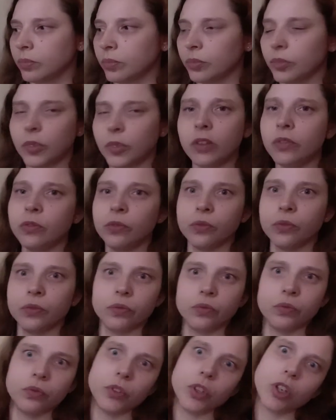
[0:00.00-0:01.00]
If
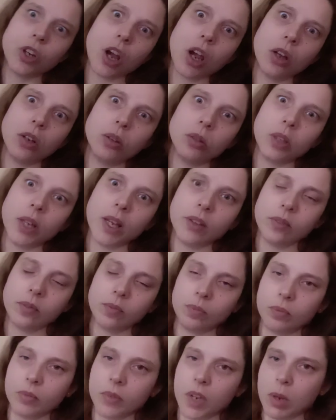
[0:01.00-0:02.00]
you know, then
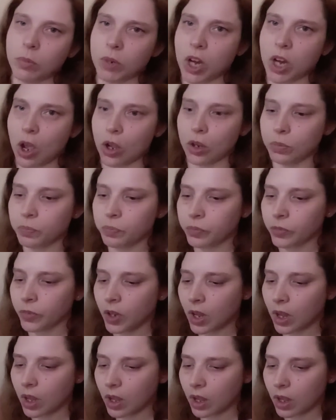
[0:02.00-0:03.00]
let me know.
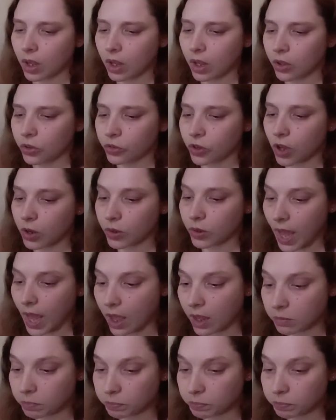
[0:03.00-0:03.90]
So yeah.